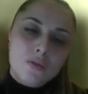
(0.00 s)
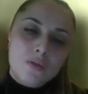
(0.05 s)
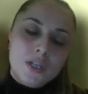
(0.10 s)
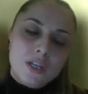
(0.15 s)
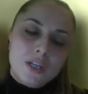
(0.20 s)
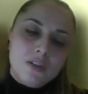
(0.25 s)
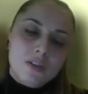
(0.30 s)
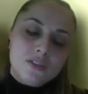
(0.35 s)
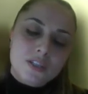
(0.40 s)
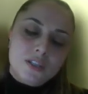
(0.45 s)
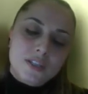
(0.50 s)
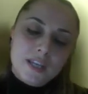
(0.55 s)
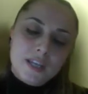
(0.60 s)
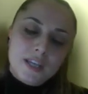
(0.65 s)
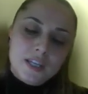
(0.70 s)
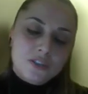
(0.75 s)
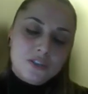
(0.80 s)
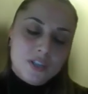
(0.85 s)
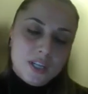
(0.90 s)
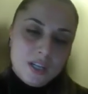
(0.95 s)
we can also
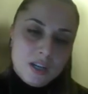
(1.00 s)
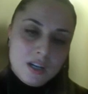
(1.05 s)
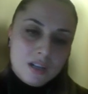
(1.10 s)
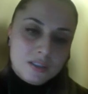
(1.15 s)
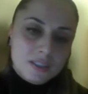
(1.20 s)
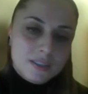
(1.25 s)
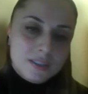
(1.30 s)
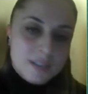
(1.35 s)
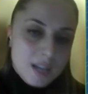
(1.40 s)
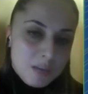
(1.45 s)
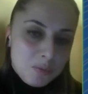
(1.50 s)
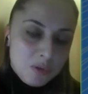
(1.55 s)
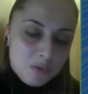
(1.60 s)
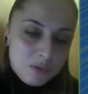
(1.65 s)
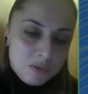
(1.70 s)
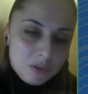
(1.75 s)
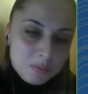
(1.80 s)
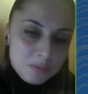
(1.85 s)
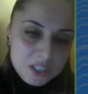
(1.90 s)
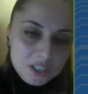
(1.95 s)
take into account the time
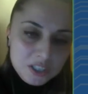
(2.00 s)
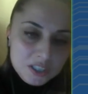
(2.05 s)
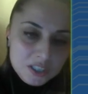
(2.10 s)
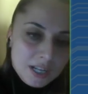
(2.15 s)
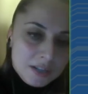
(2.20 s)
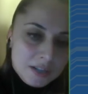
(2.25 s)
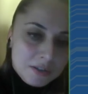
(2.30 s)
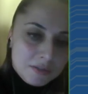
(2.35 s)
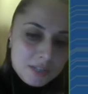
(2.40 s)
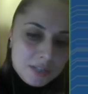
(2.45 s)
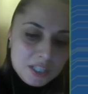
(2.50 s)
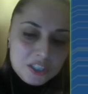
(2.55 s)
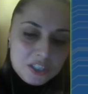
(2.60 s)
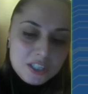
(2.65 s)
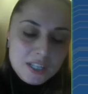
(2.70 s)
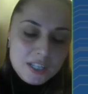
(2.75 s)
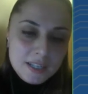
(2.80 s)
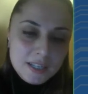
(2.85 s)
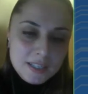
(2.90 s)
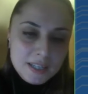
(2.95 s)
information and arrange
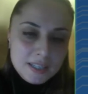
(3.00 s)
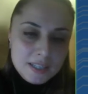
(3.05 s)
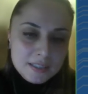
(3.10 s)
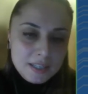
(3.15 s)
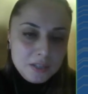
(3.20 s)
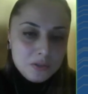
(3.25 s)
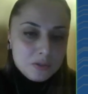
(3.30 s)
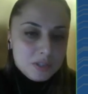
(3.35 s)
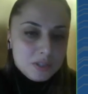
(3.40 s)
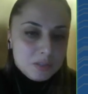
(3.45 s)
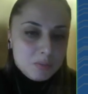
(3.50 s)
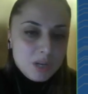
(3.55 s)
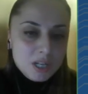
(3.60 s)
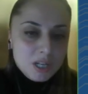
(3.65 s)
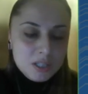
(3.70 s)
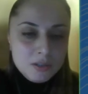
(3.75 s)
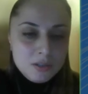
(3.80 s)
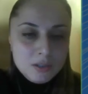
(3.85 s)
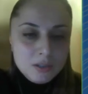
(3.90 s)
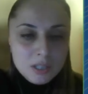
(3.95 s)
the data as a user
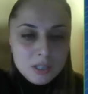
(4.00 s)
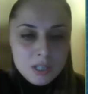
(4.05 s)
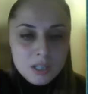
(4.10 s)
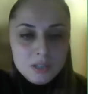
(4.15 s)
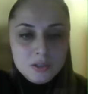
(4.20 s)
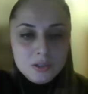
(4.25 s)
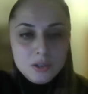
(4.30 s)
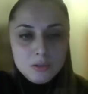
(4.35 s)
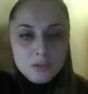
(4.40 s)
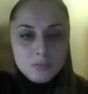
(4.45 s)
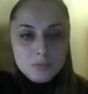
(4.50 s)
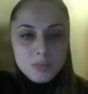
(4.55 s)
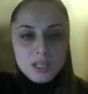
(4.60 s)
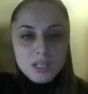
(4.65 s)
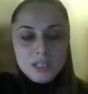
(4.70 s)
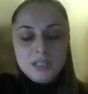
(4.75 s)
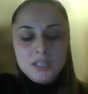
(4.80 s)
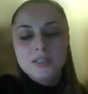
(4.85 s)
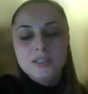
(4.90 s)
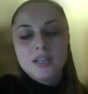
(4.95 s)
by term
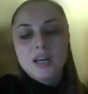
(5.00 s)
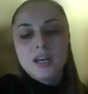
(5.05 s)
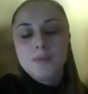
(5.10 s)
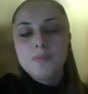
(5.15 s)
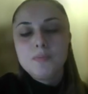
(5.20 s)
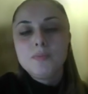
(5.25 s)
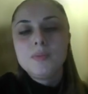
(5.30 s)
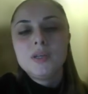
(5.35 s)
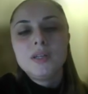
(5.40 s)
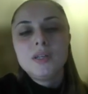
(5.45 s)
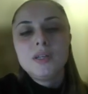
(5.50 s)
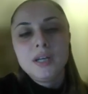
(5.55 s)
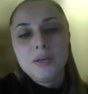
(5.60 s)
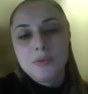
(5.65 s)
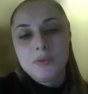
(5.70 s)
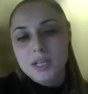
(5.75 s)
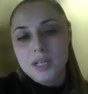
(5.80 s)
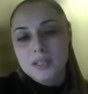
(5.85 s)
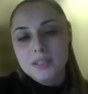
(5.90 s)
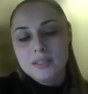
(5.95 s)
by time
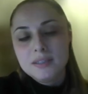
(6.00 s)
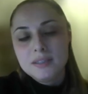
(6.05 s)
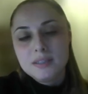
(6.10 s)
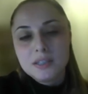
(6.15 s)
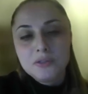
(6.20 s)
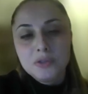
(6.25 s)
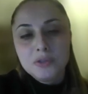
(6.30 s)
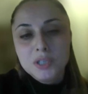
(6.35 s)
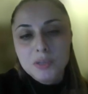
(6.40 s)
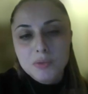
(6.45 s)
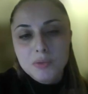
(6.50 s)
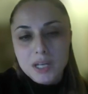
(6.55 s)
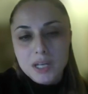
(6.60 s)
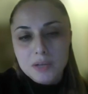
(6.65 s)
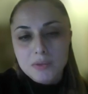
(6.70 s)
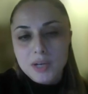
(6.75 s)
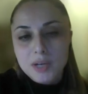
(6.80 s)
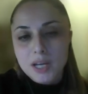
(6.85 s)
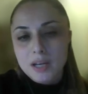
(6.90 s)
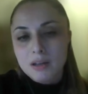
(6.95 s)
array. This is a three-way
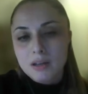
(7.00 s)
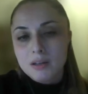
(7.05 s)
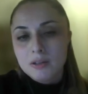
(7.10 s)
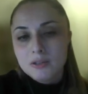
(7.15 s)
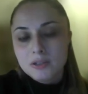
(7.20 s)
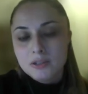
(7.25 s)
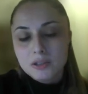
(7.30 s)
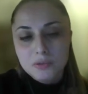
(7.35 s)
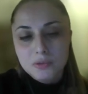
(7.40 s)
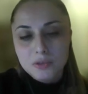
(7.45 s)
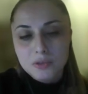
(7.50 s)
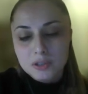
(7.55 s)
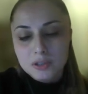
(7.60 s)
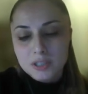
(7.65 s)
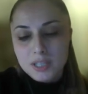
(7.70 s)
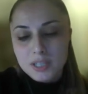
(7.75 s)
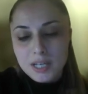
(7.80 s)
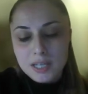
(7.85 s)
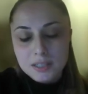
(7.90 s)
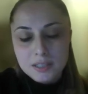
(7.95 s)
array, also referred
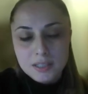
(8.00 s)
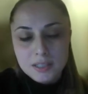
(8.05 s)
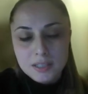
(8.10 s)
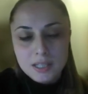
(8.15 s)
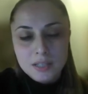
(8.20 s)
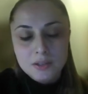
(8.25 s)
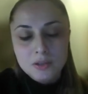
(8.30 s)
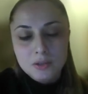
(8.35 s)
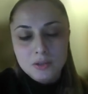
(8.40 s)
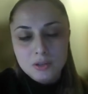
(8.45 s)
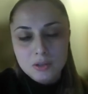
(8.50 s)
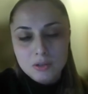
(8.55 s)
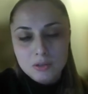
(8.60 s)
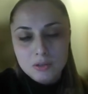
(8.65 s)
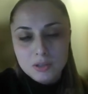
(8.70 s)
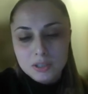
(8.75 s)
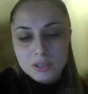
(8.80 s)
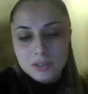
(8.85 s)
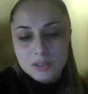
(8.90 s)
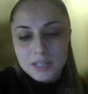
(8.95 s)
to as a
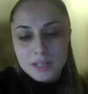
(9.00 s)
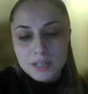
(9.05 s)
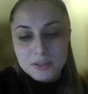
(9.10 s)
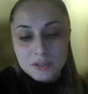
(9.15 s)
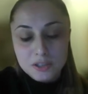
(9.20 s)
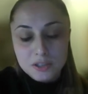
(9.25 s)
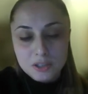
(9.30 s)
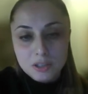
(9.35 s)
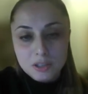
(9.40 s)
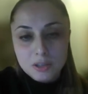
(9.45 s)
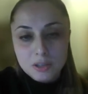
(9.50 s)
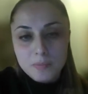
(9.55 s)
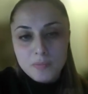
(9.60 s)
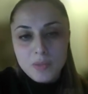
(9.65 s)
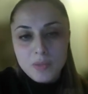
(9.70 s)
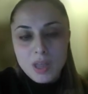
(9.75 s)
third-order tensor.